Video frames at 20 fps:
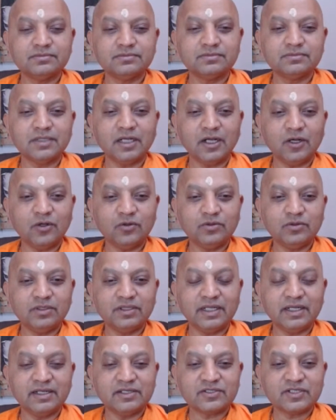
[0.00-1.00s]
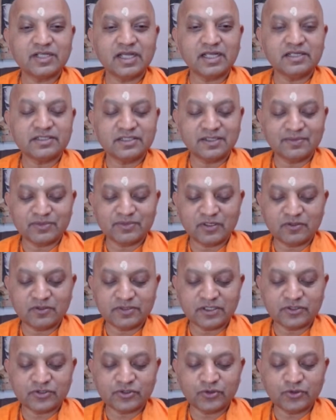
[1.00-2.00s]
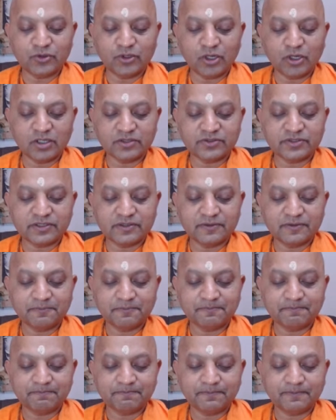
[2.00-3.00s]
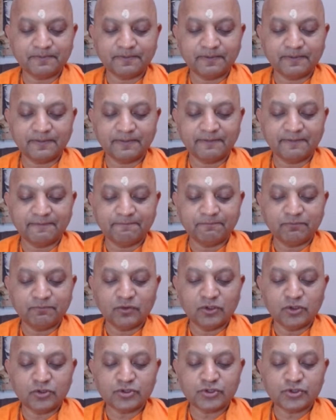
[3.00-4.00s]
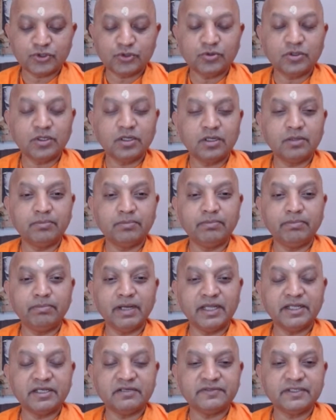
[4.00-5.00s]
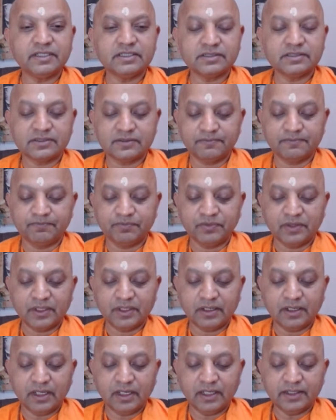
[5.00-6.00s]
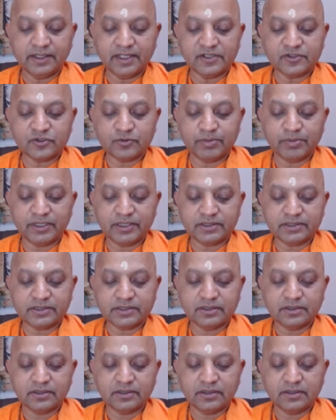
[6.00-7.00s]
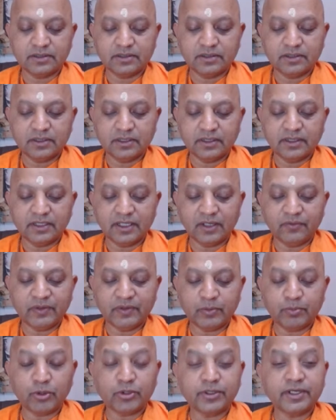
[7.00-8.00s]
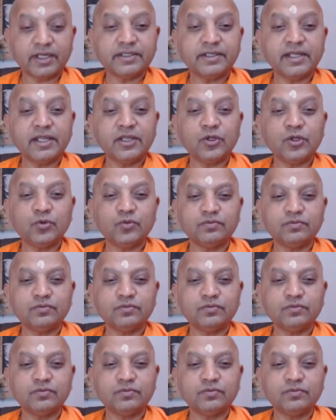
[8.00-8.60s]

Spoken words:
How? They disguise themselves as two dogs. Those two Bhairavas, guardian spirits, they were protecting you.